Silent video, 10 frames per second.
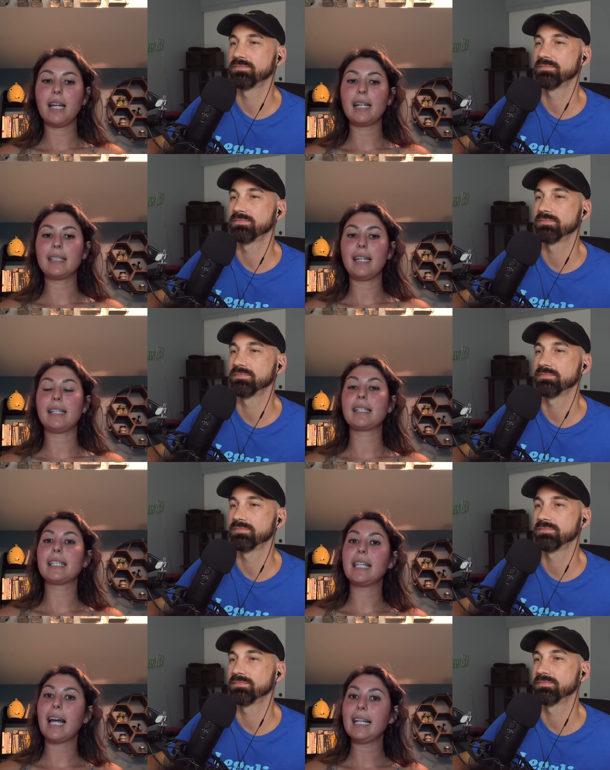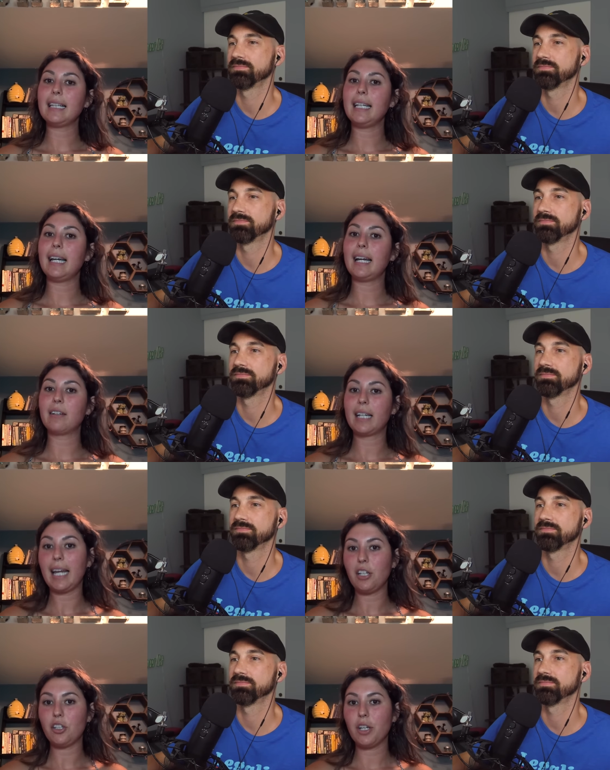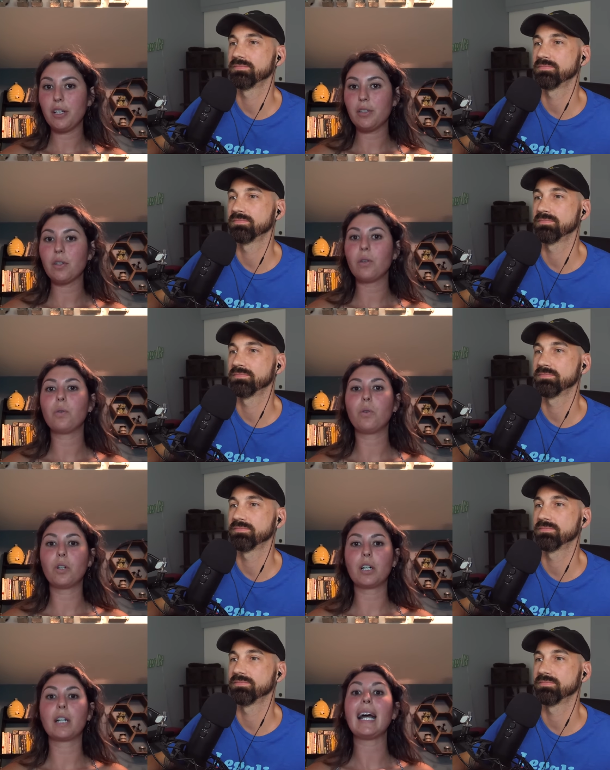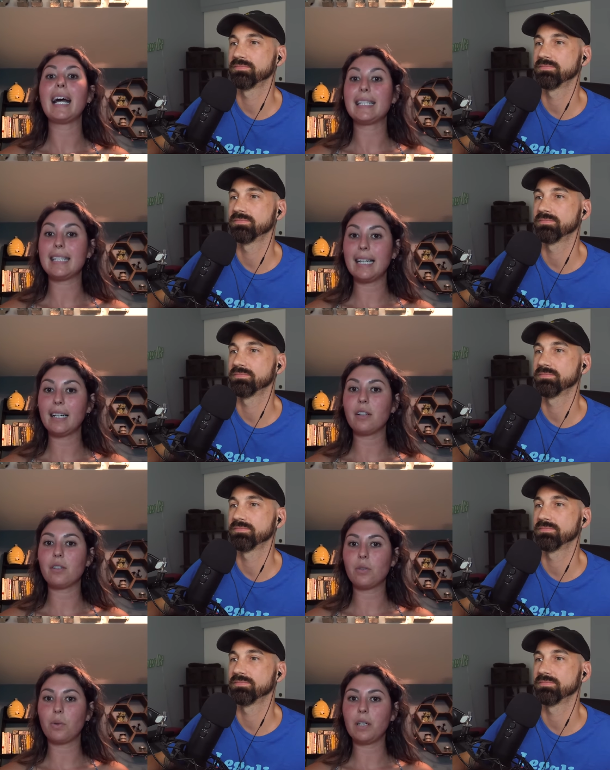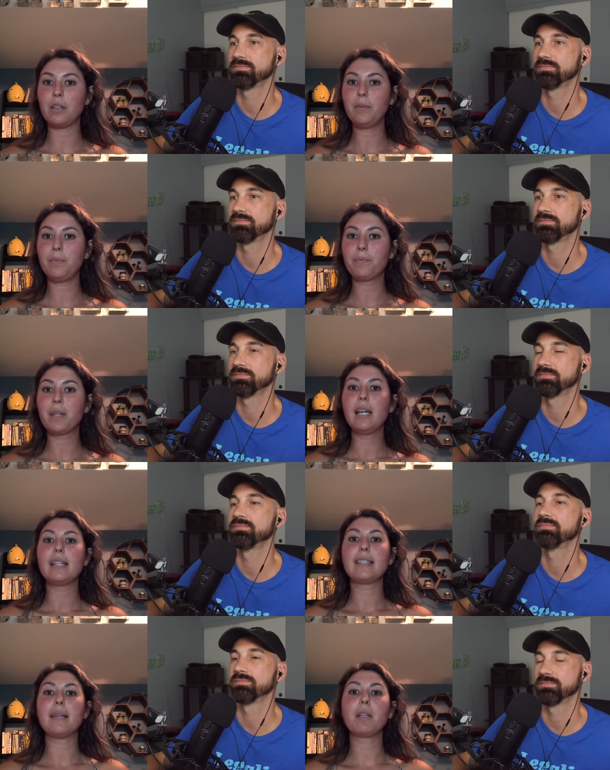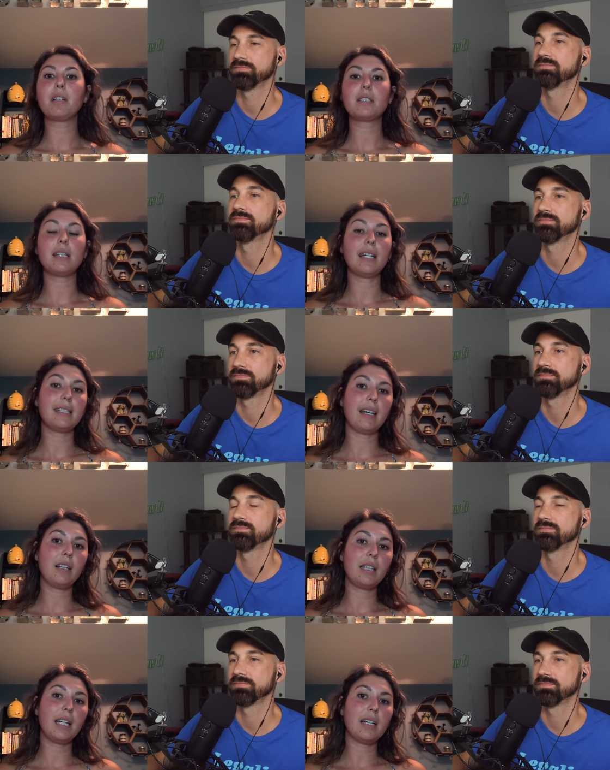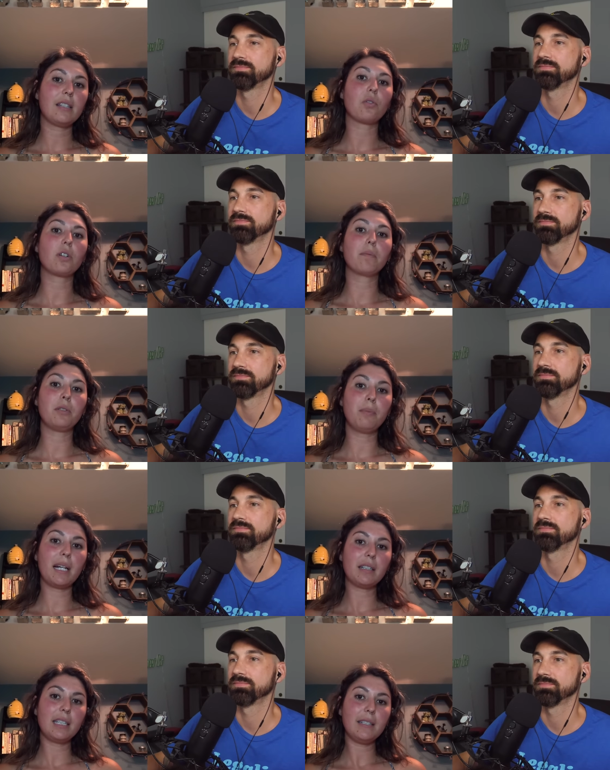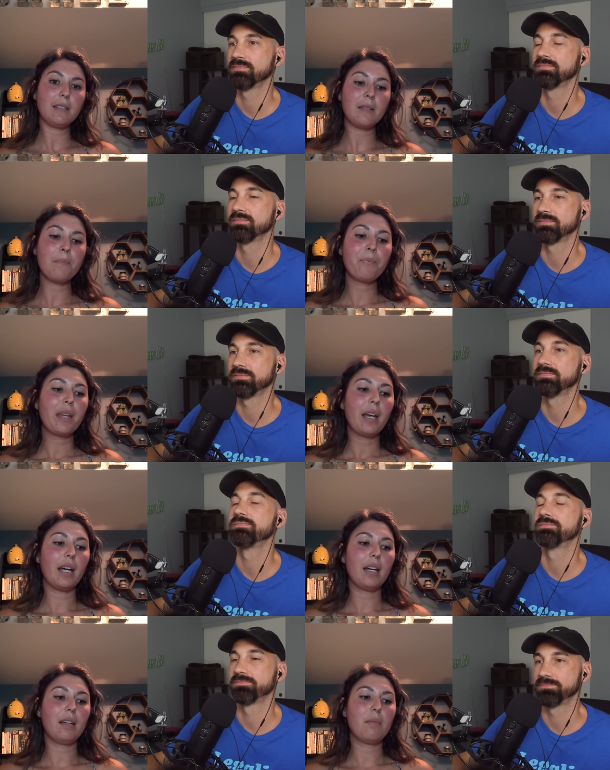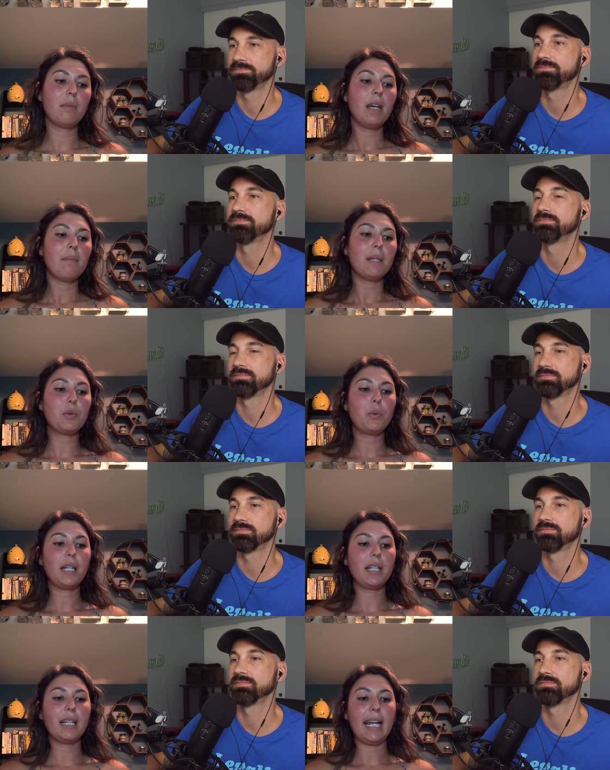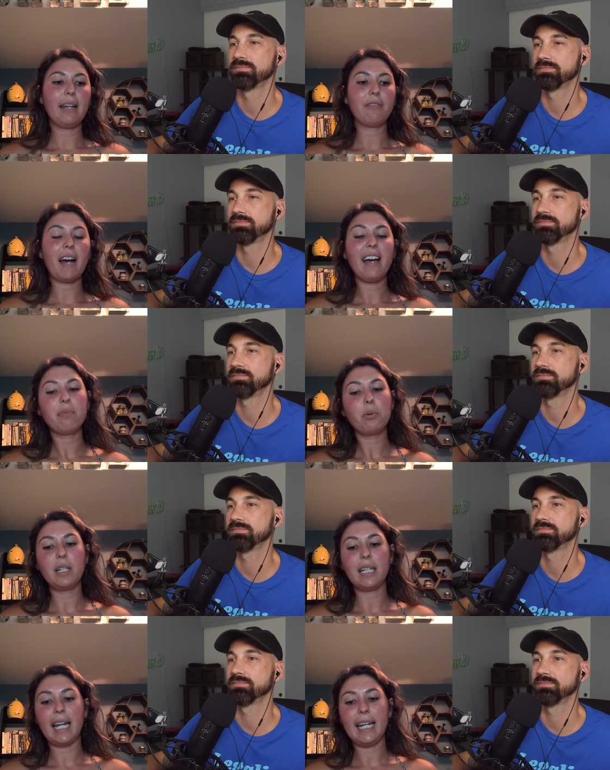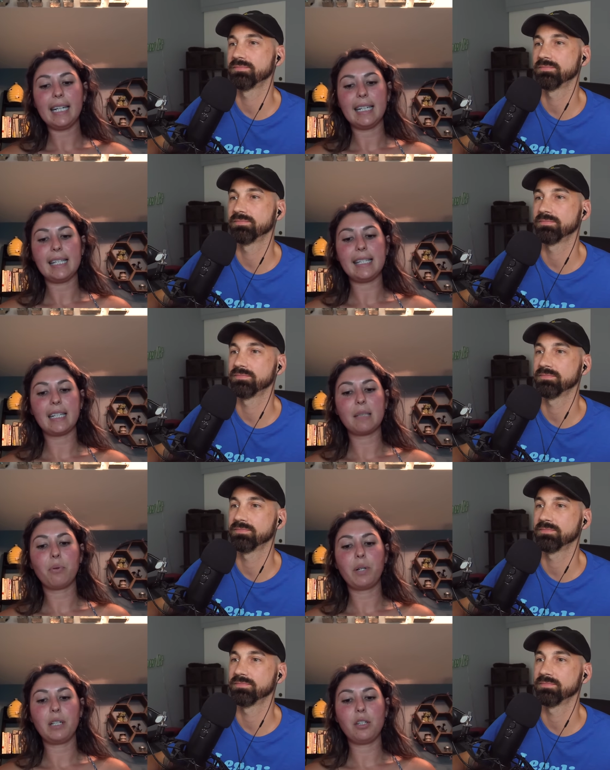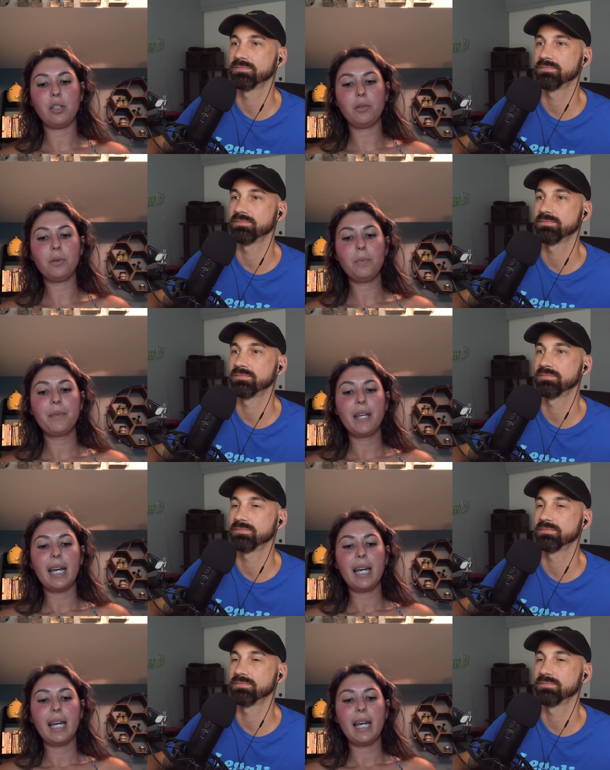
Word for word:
Speaker 1: likes a slightly ericaceous or acidic soil, similar to azaleas or blueberries, between a 5.8 and a 6.2.